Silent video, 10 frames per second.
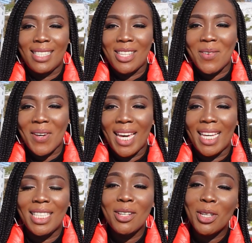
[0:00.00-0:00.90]
to see,
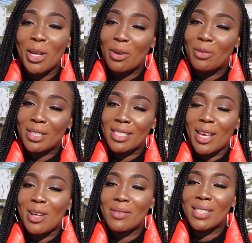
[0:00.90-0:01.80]
okay? Take good care of
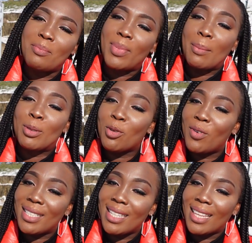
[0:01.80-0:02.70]
yourselves. Bleib
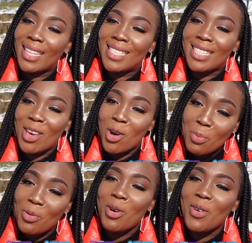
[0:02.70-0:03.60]
zuversichtlich, stay
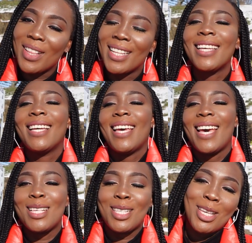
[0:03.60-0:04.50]
hopeful,
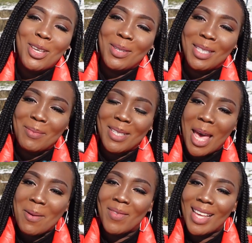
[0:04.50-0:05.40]
and see you same
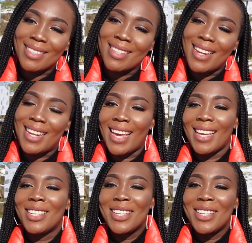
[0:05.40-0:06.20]
time next Sunday.